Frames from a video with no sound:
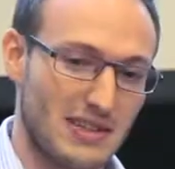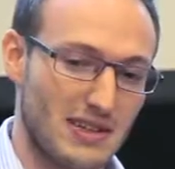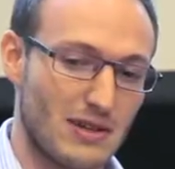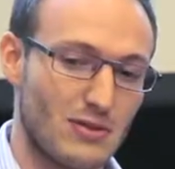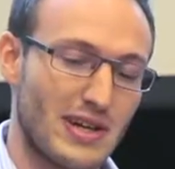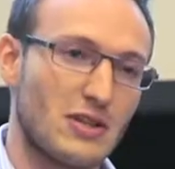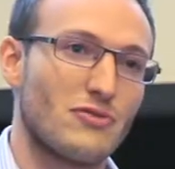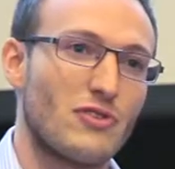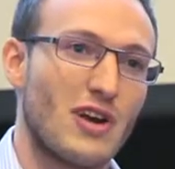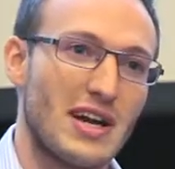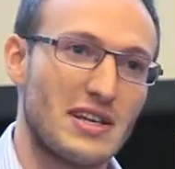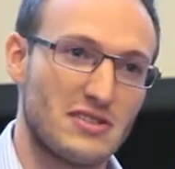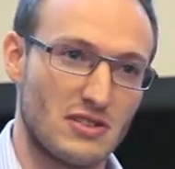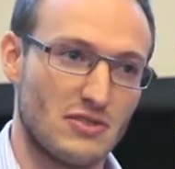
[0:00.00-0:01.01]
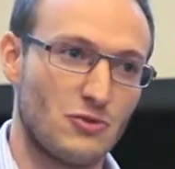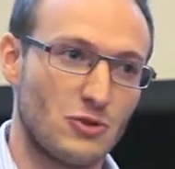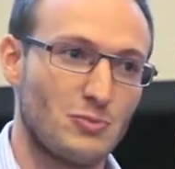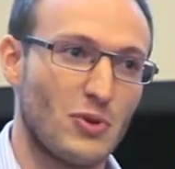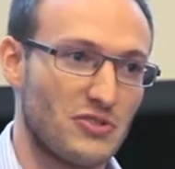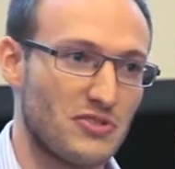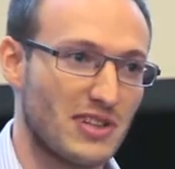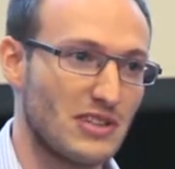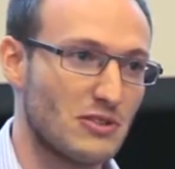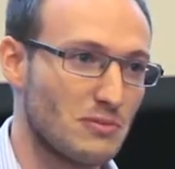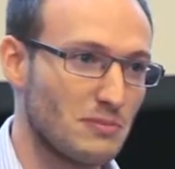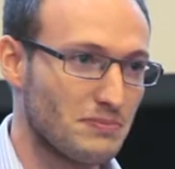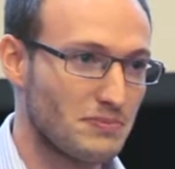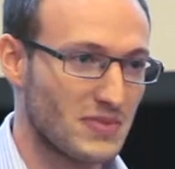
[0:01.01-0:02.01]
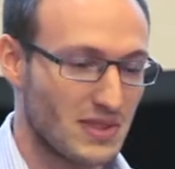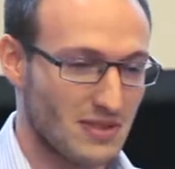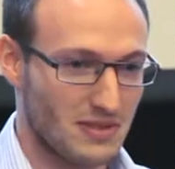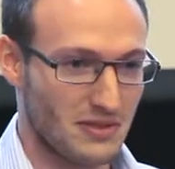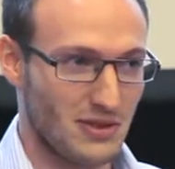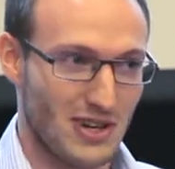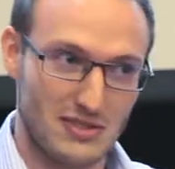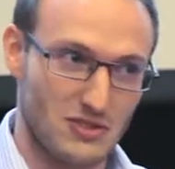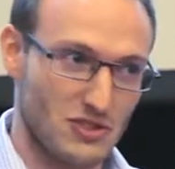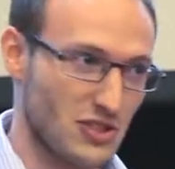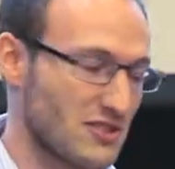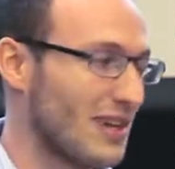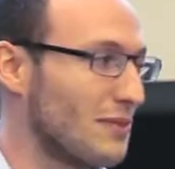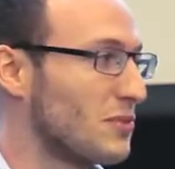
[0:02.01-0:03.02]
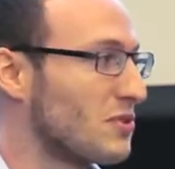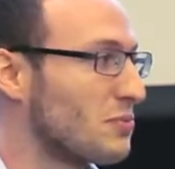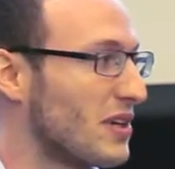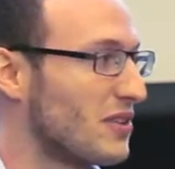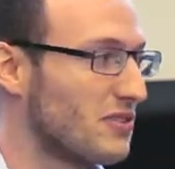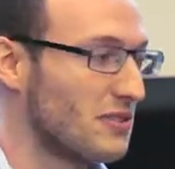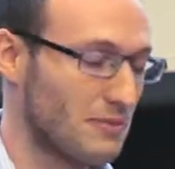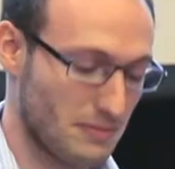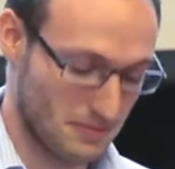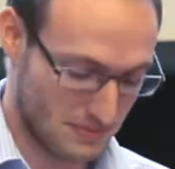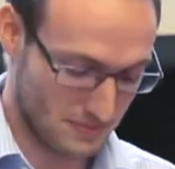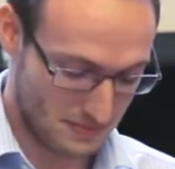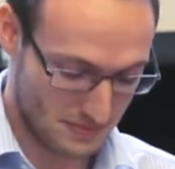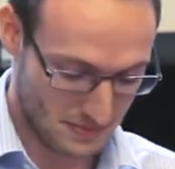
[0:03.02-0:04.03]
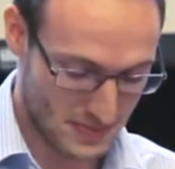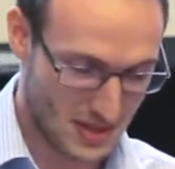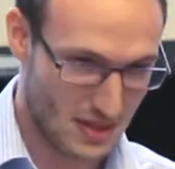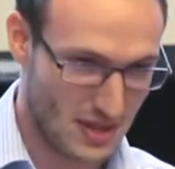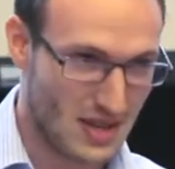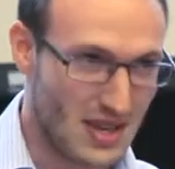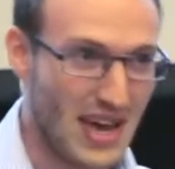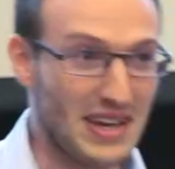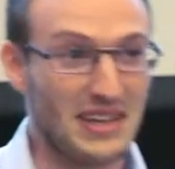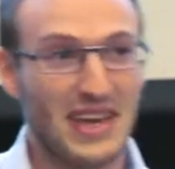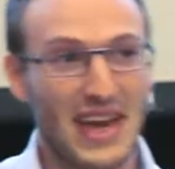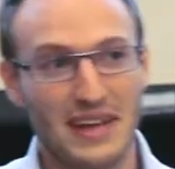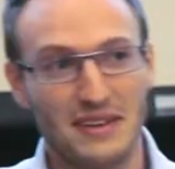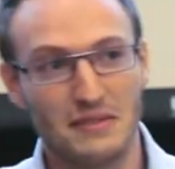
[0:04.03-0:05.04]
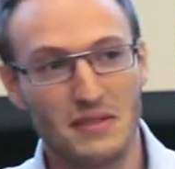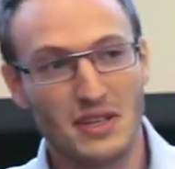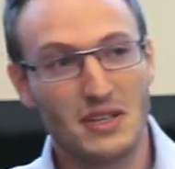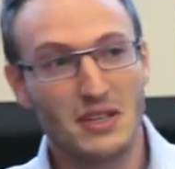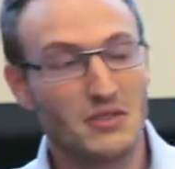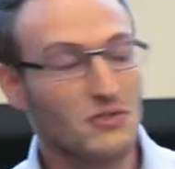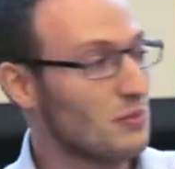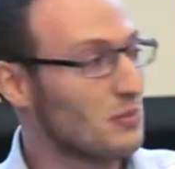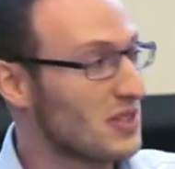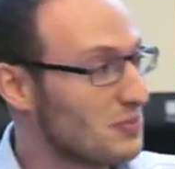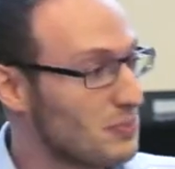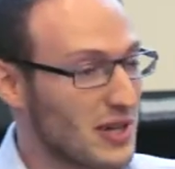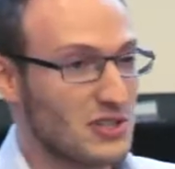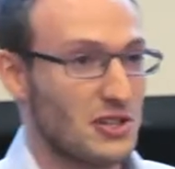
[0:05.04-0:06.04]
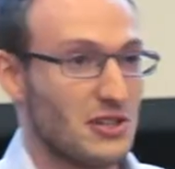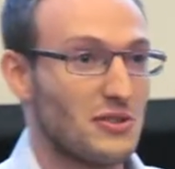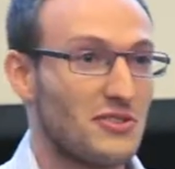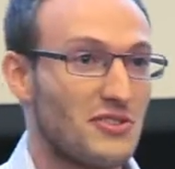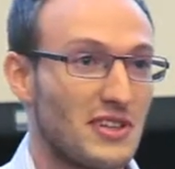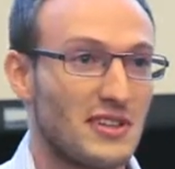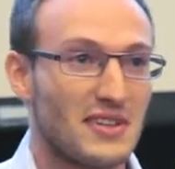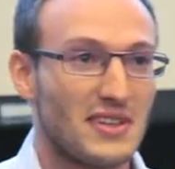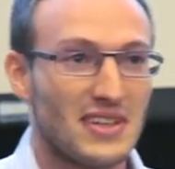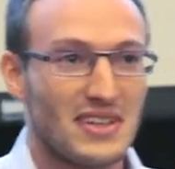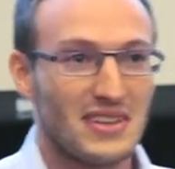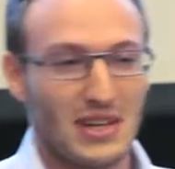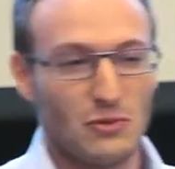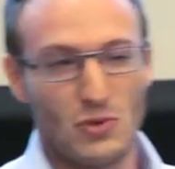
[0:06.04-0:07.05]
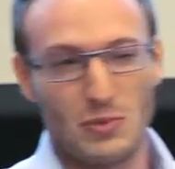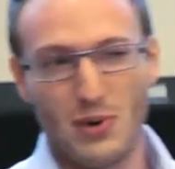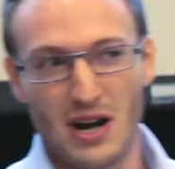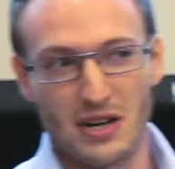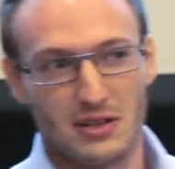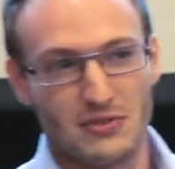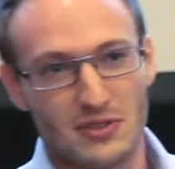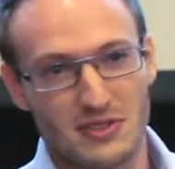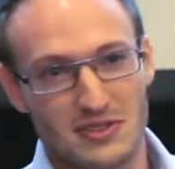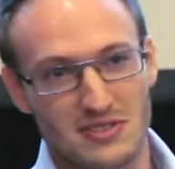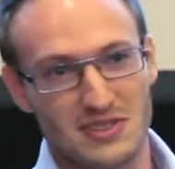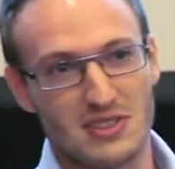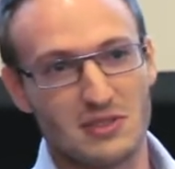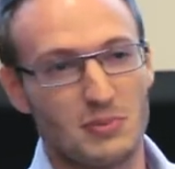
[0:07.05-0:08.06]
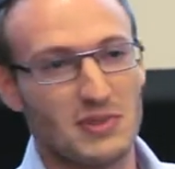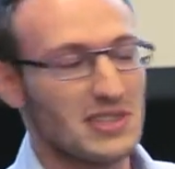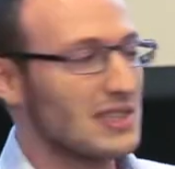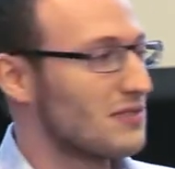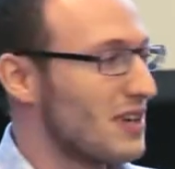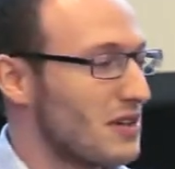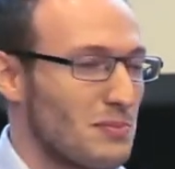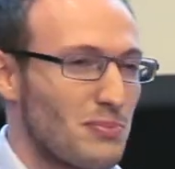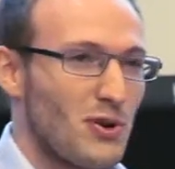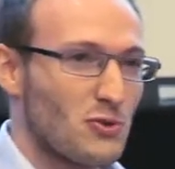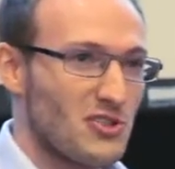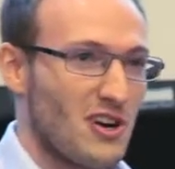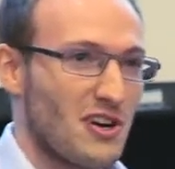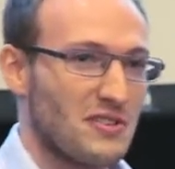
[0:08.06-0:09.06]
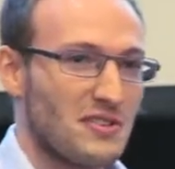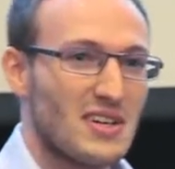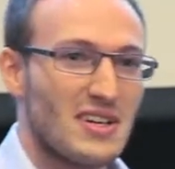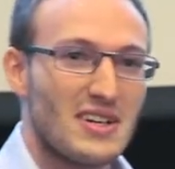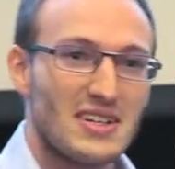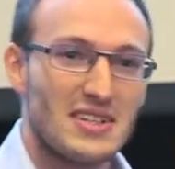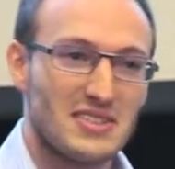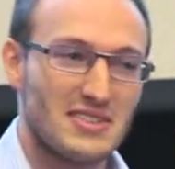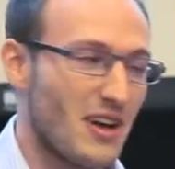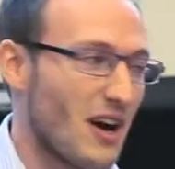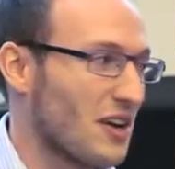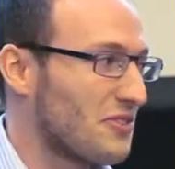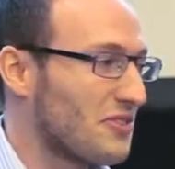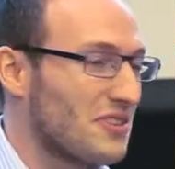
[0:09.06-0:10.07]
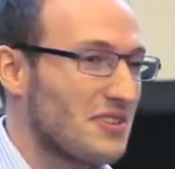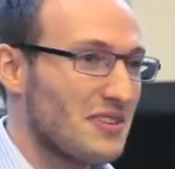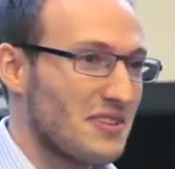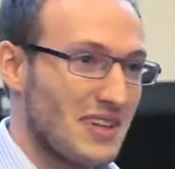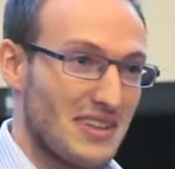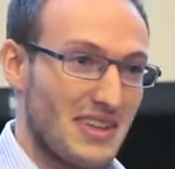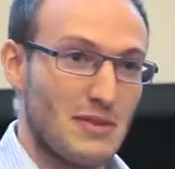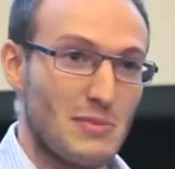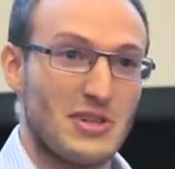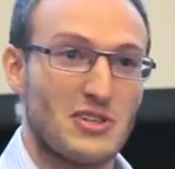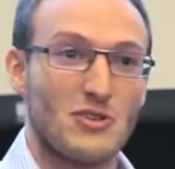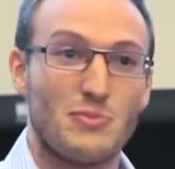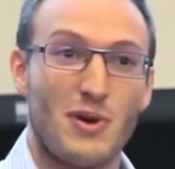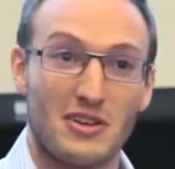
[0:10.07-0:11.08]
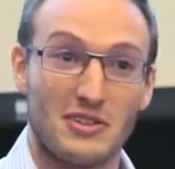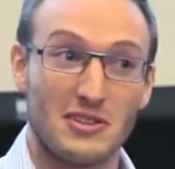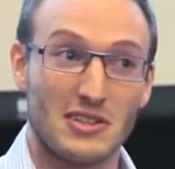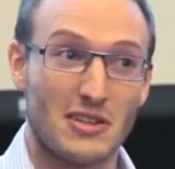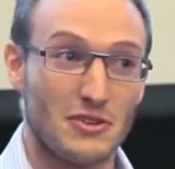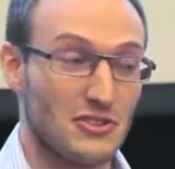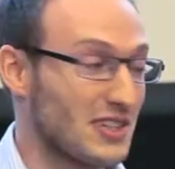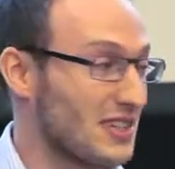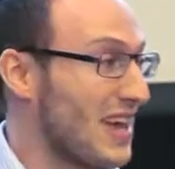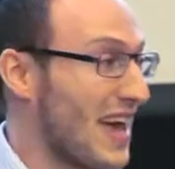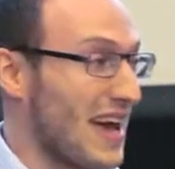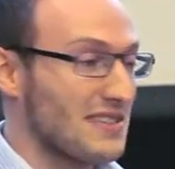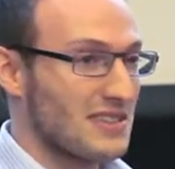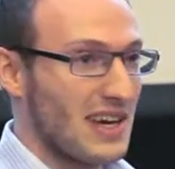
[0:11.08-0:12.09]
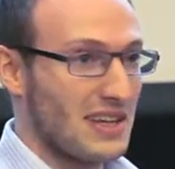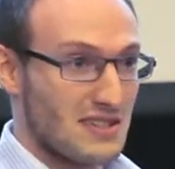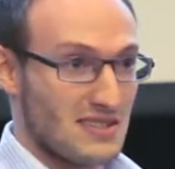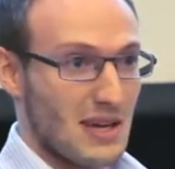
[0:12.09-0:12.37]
like a grain of rice in a football stadium. The rest is just empty space. And again, from this picture you see that we particle physicists believe that a proton is not an elementary particle either. It has, again, a